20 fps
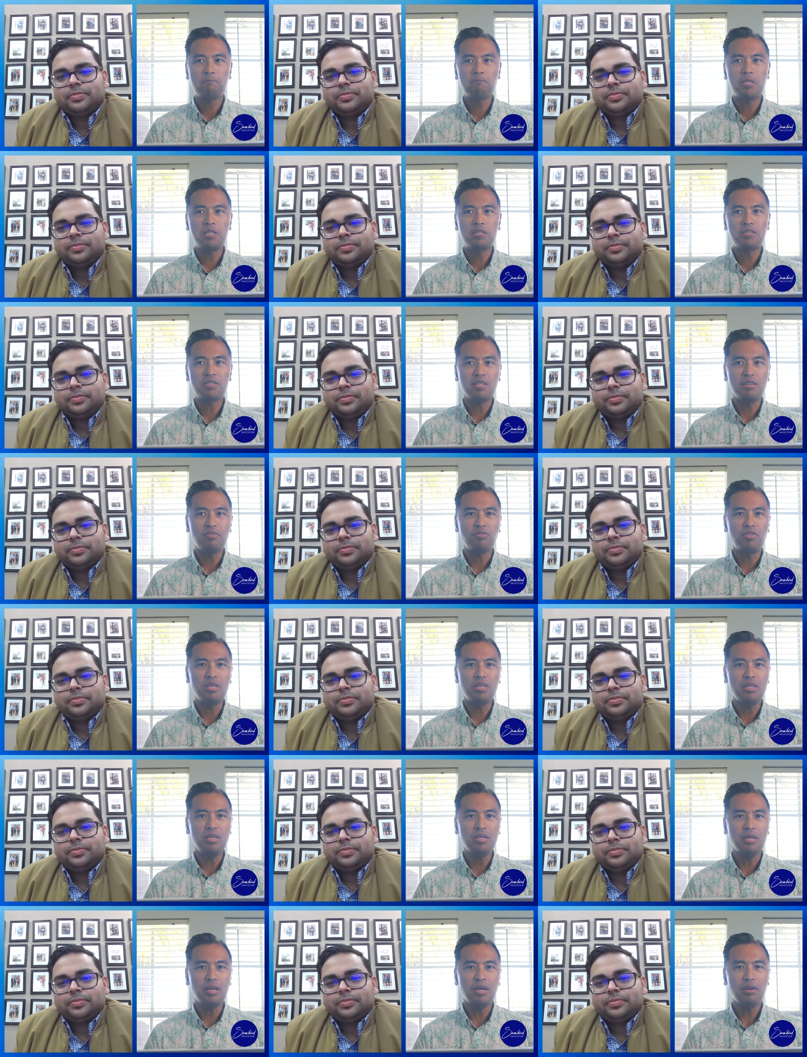Speaker 1: this, if
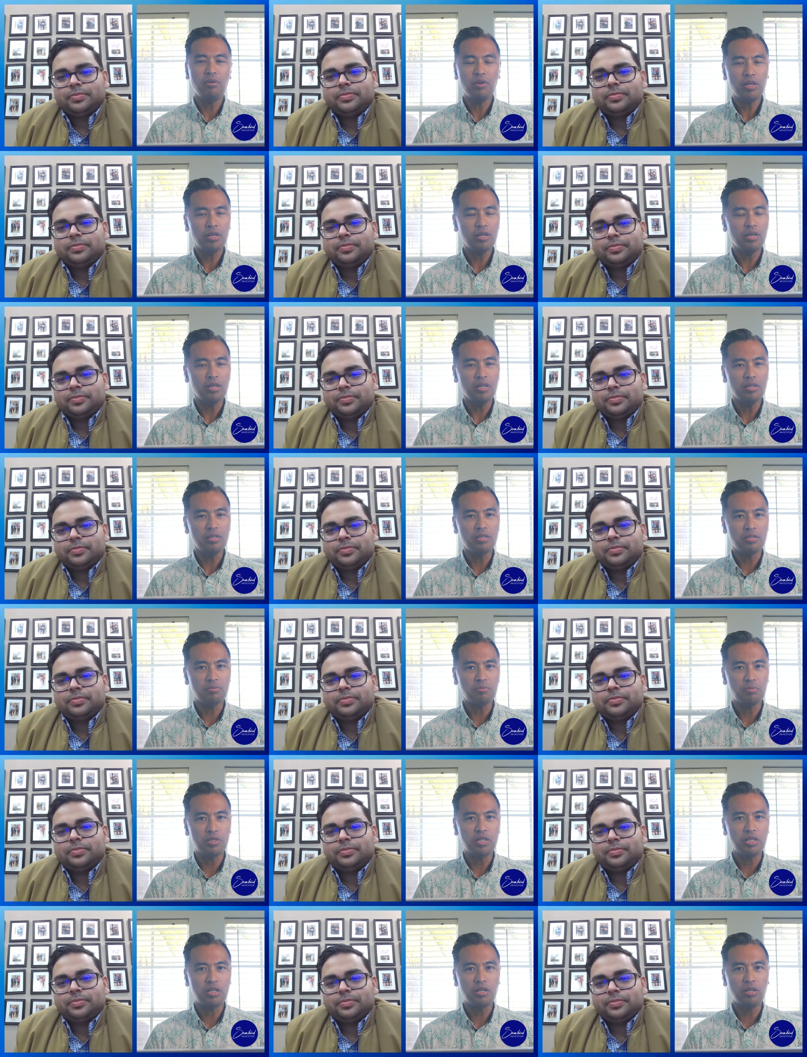the area is
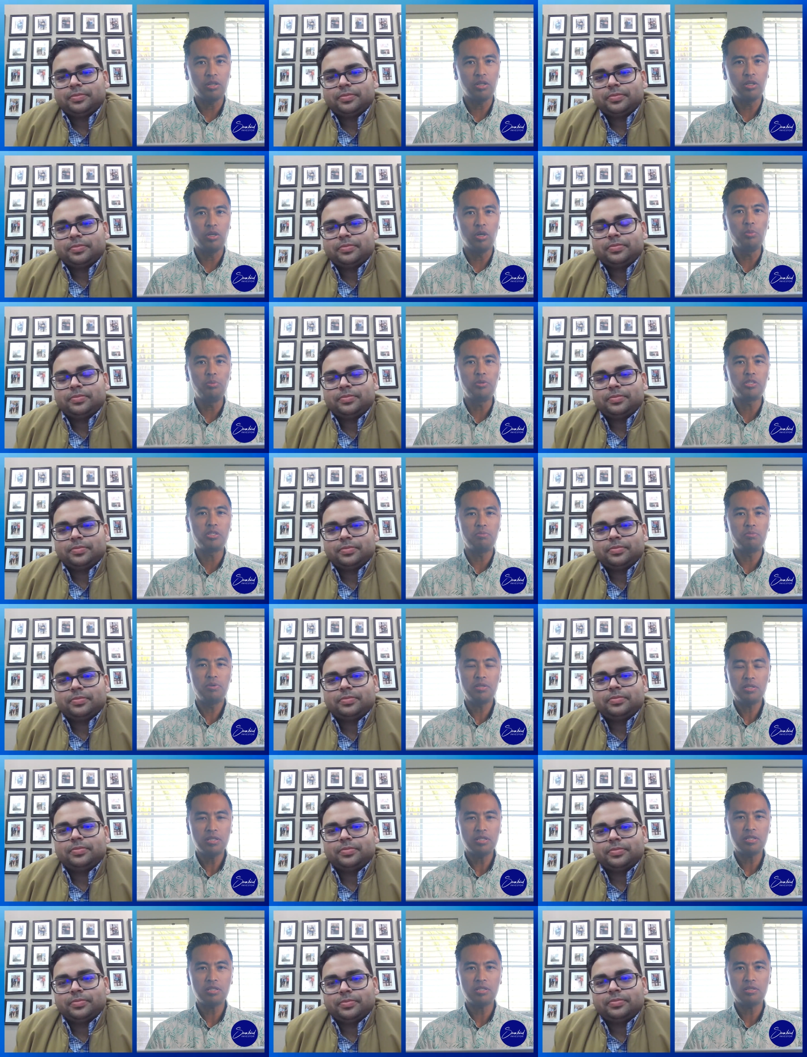particularly open to
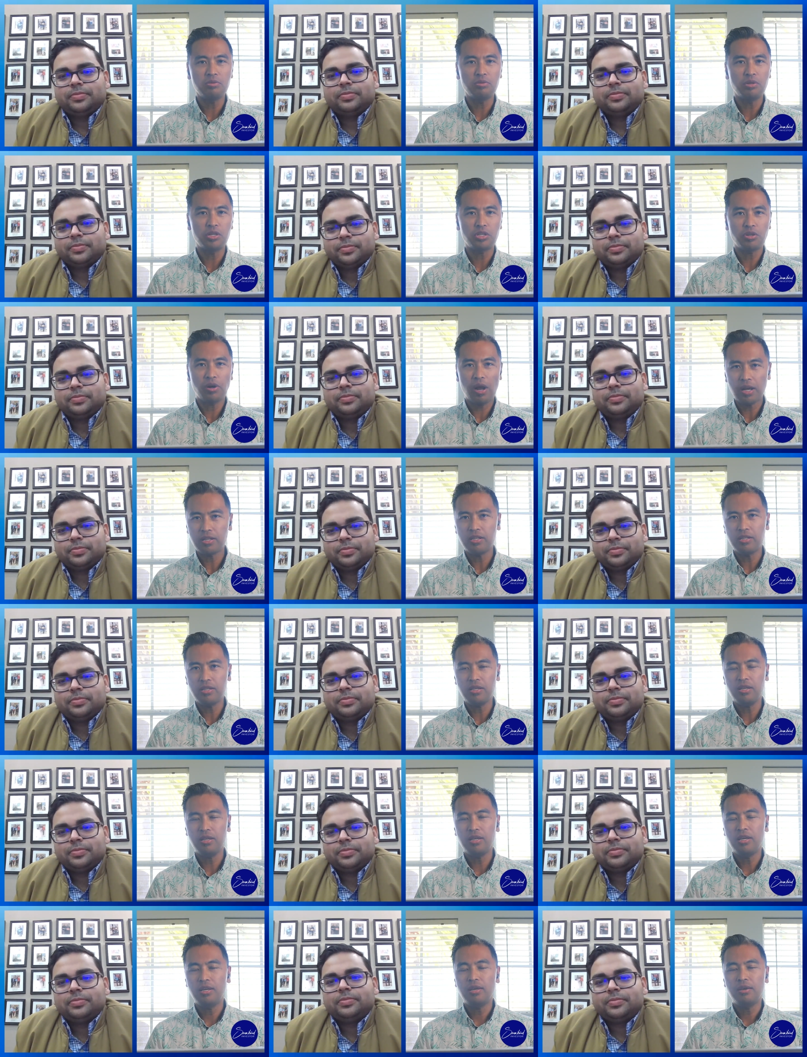business, to
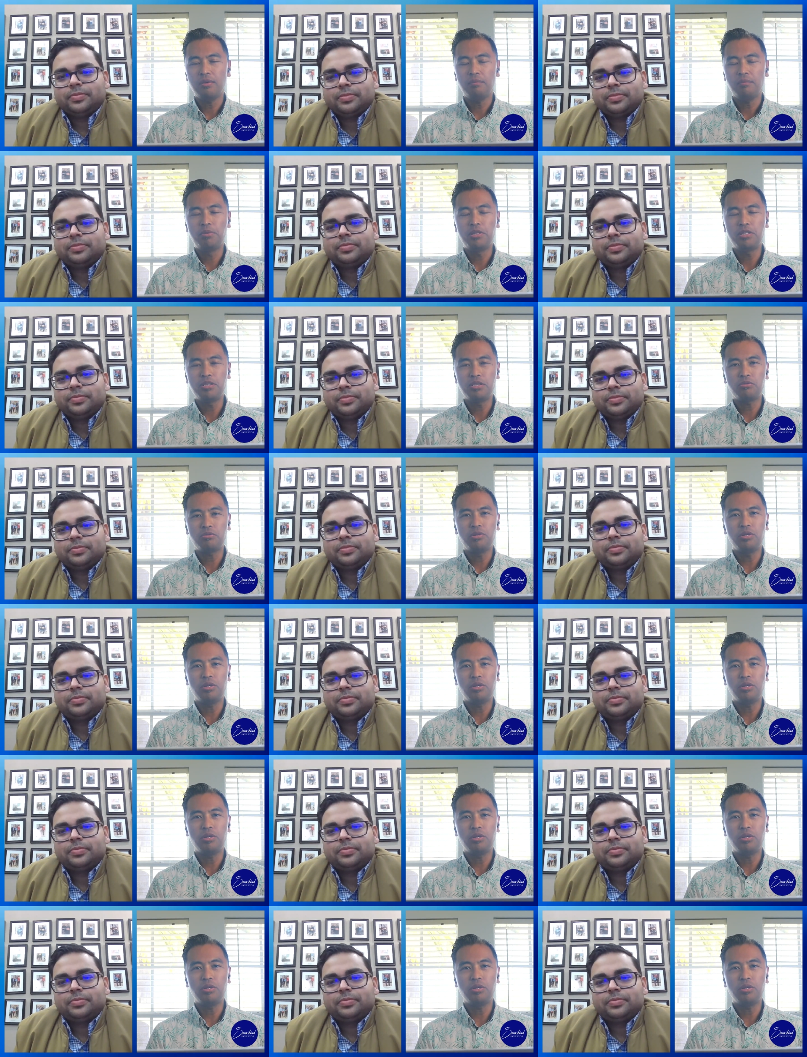attracting business